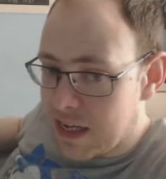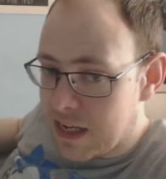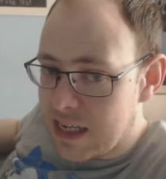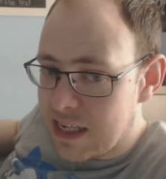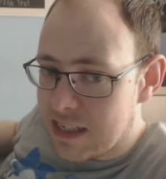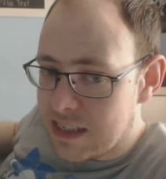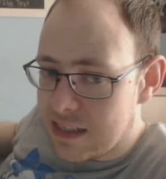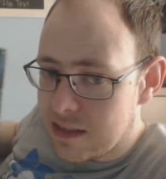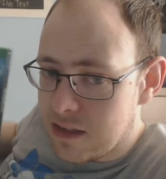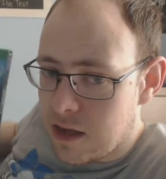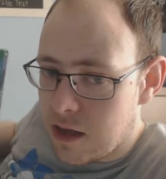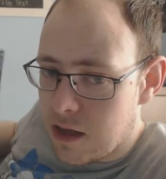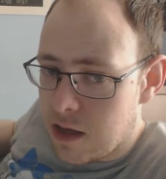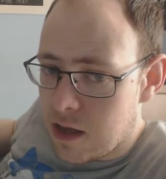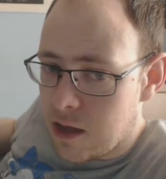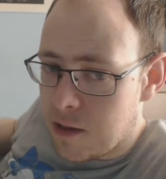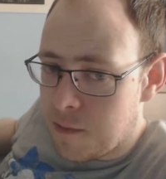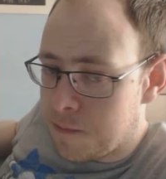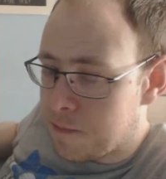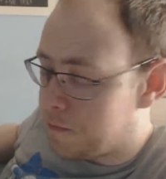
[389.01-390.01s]
these
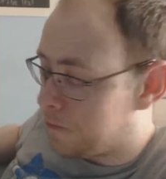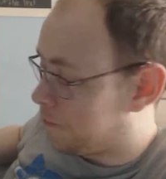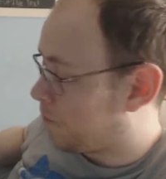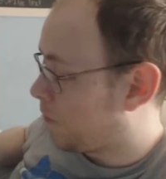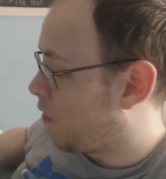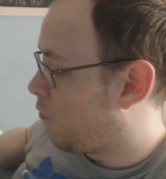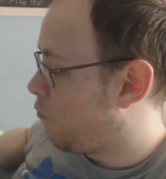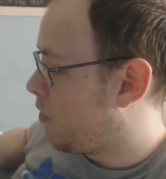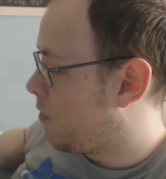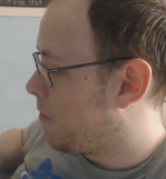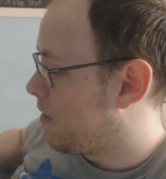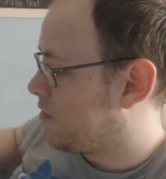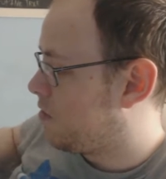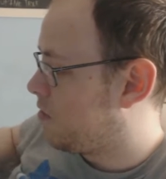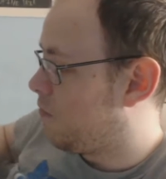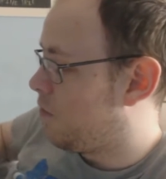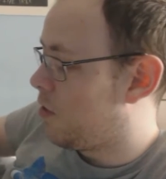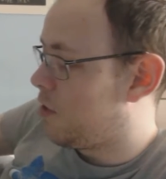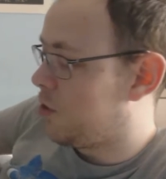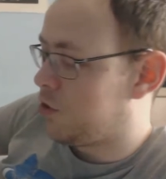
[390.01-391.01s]

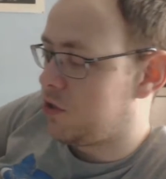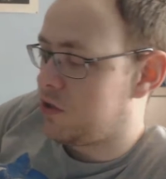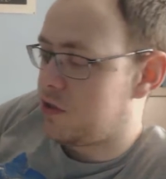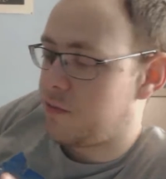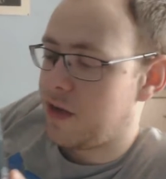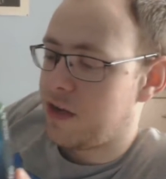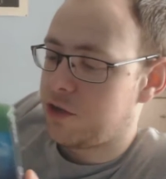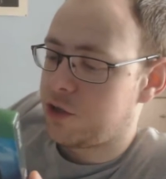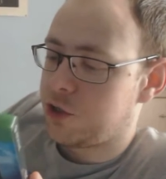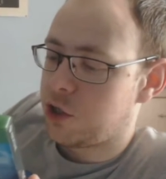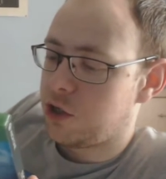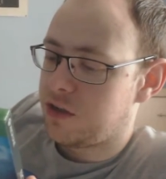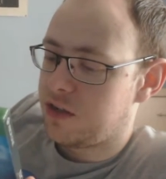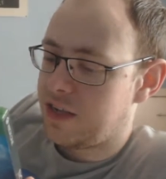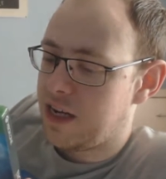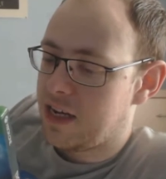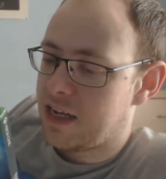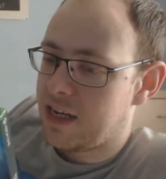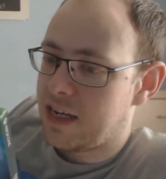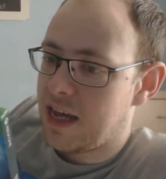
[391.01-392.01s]
remastered versions of Bioshock
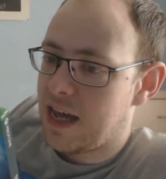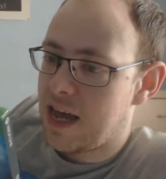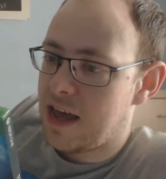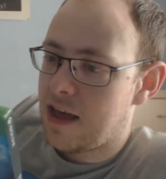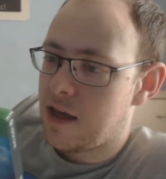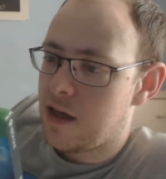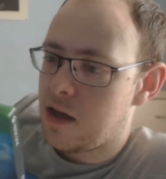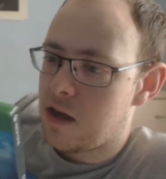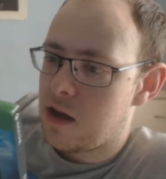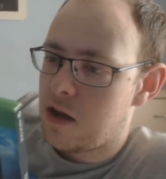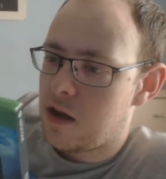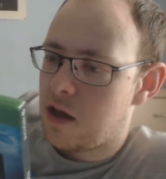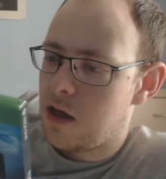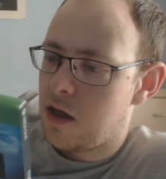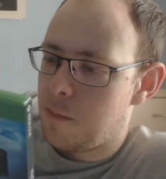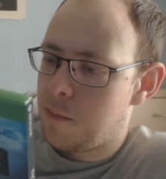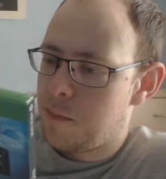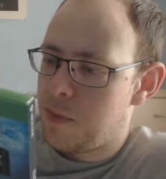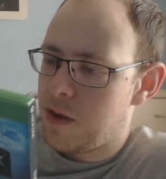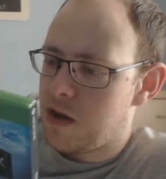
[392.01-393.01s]
did get
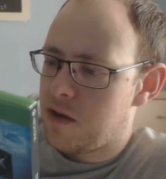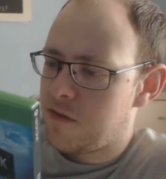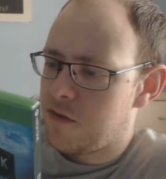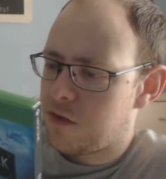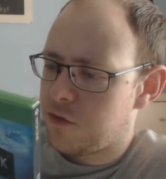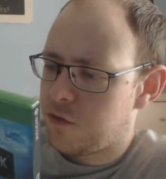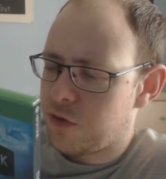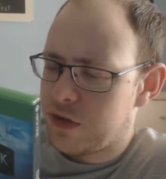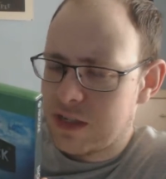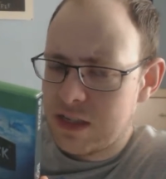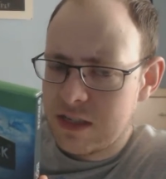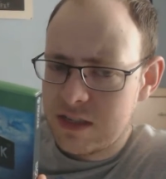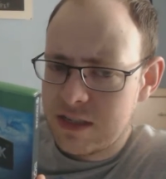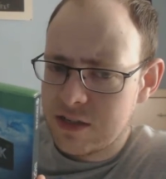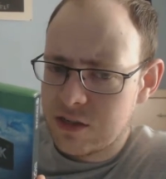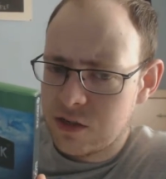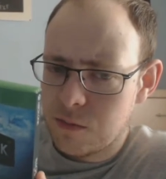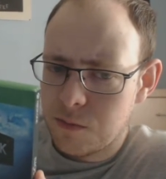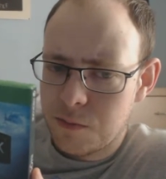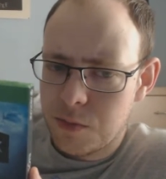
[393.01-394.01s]
a bit of a
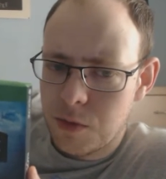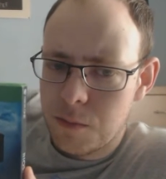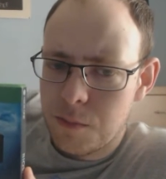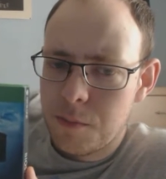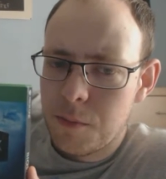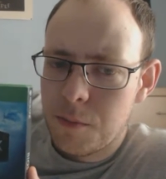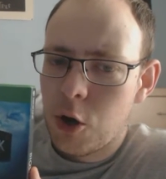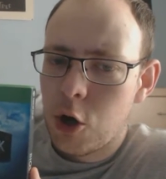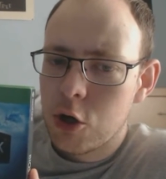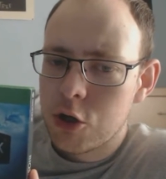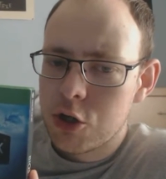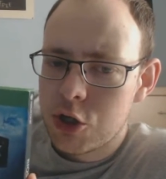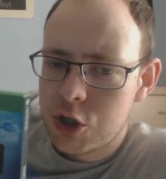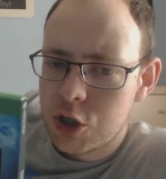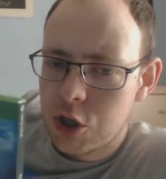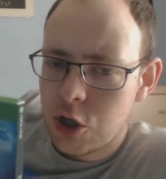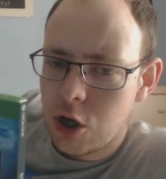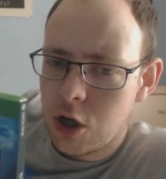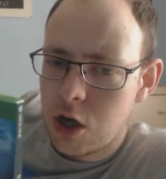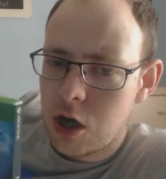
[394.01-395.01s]
criticism, but more
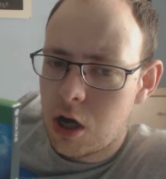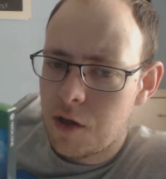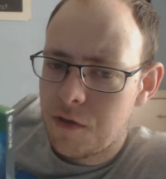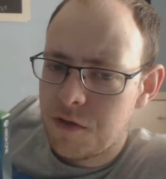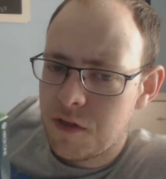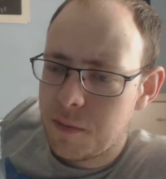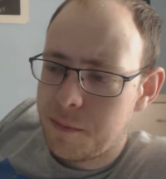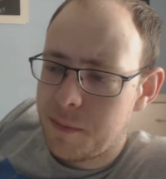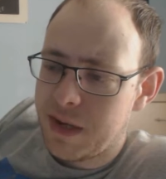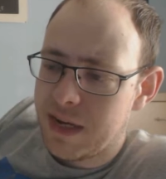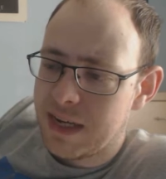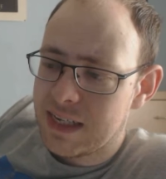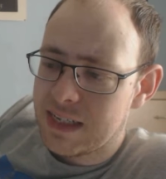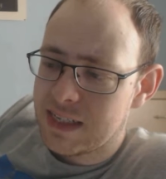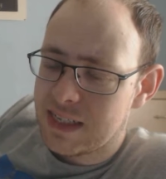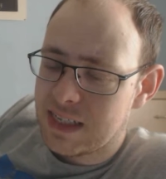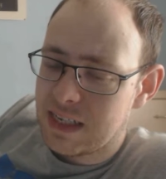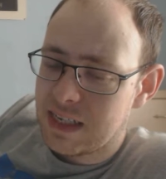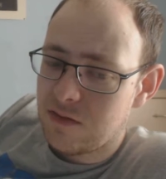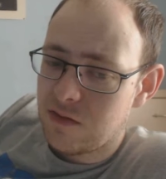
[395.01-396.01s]
so on the
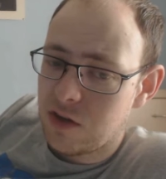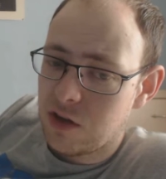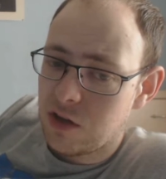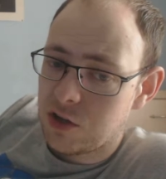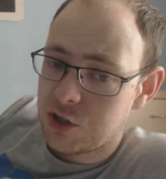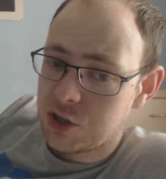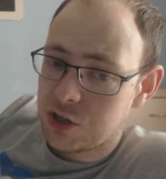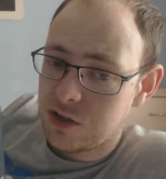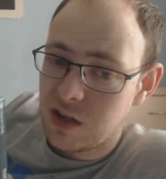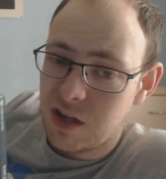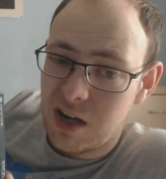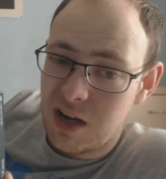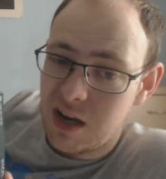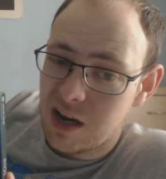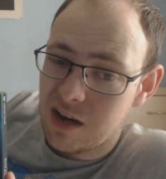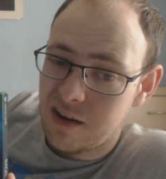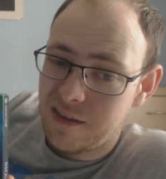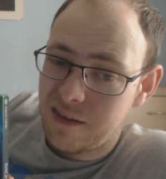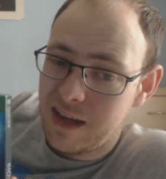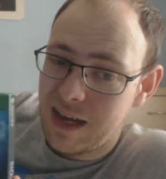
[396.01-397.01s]
PC version,
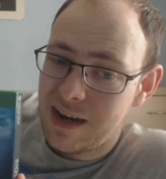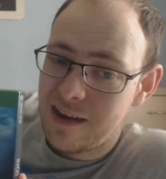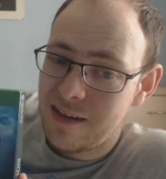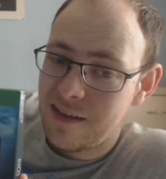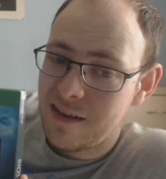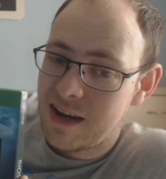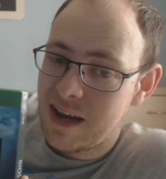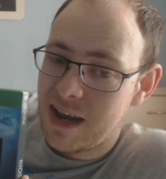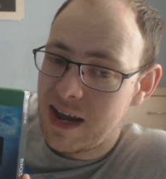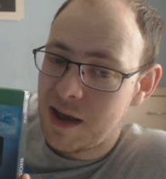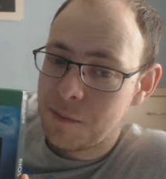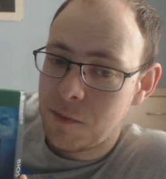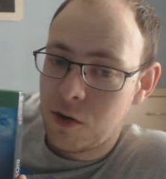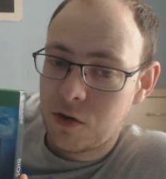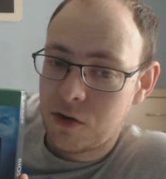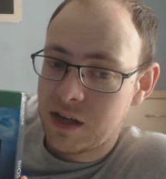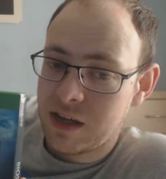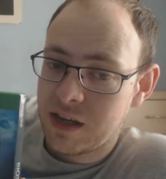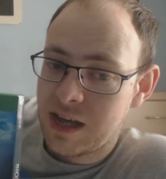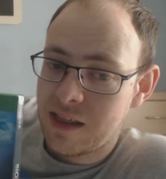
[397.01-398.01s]
and at the end of the day I'm
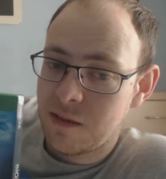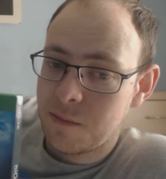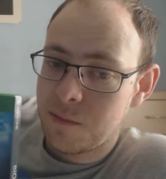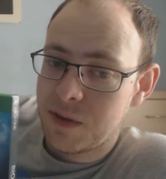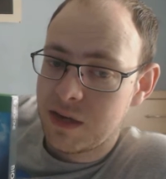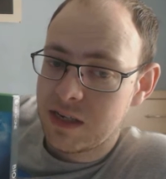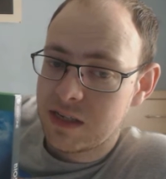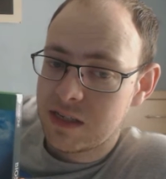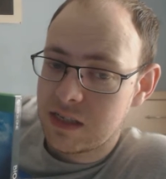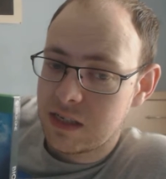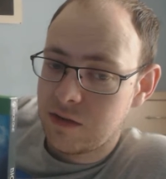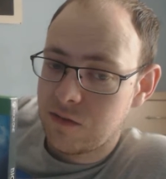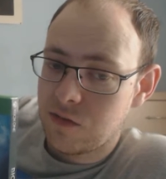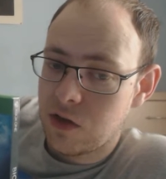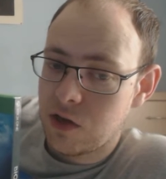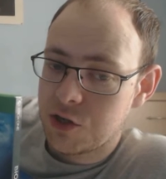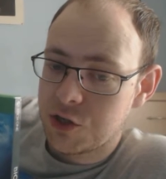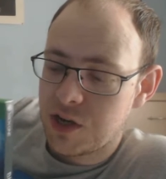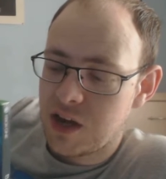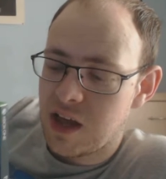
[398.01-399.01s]
not going to get the PC
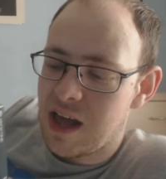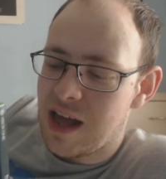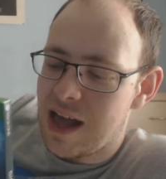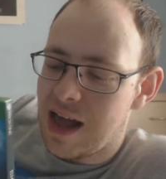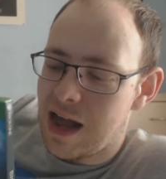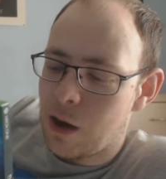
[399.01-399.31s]
version.